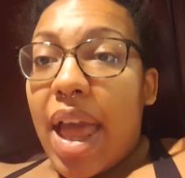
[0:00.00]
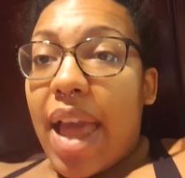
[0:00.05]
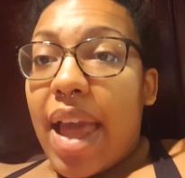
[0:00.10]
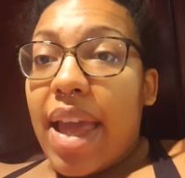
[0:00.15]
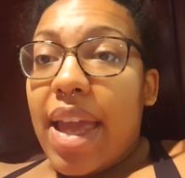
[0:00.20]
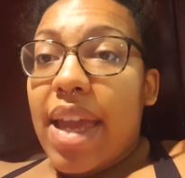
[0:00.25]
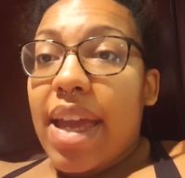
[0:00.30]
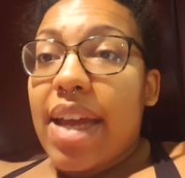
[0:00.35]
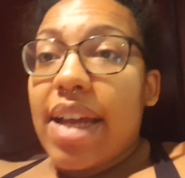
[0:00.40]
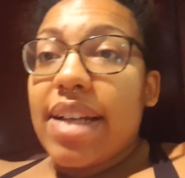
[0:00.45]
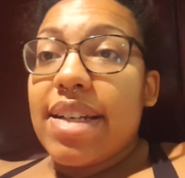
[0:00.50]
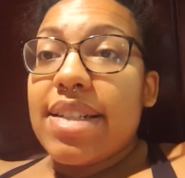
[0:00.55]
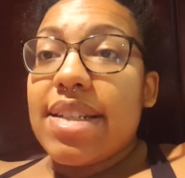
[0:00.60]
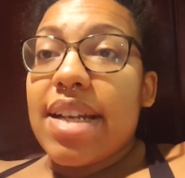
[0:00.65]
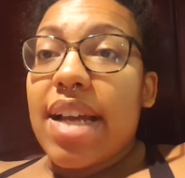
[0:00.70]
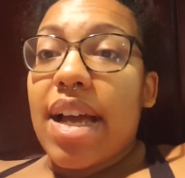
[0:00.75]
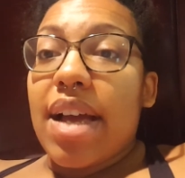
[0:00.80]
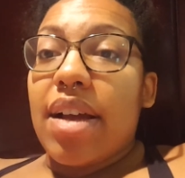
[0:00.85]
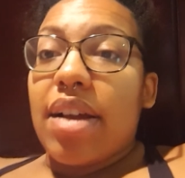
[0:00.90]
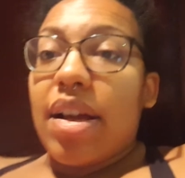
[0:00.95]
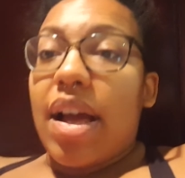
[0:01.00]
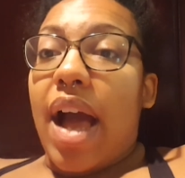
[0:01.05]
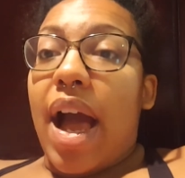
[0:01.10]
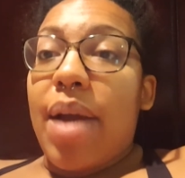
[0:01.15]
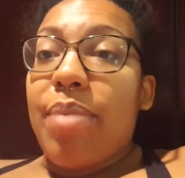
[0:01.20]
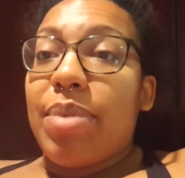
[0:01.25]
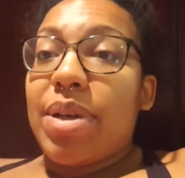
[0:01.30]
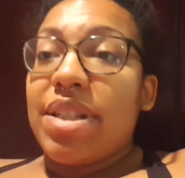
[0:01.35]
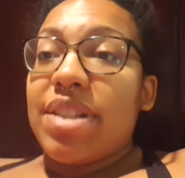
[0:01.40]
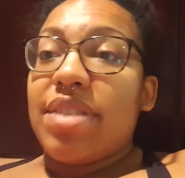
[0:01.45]
And
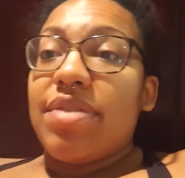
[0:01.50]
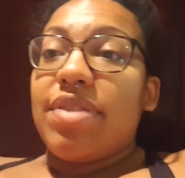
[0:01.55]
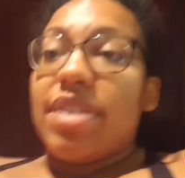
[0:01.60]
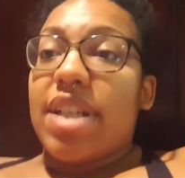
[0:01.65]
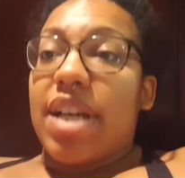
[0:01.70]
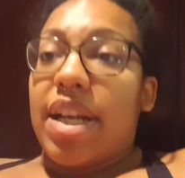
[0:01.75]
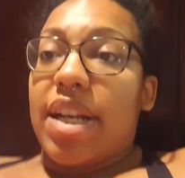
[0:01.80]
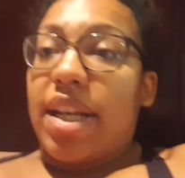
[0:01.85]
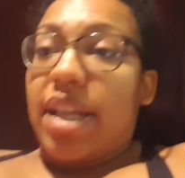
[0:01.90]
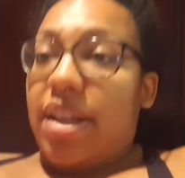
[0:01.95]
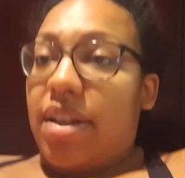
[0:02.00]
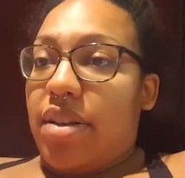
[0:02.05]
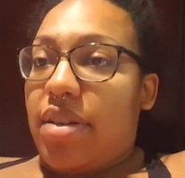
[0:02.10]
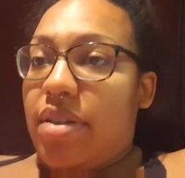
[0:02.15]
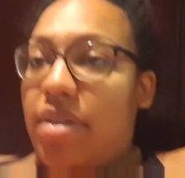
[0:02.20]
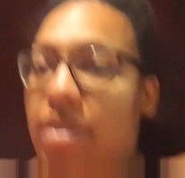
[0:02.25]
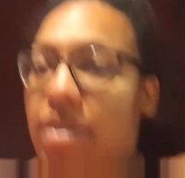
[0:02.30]
I must have done it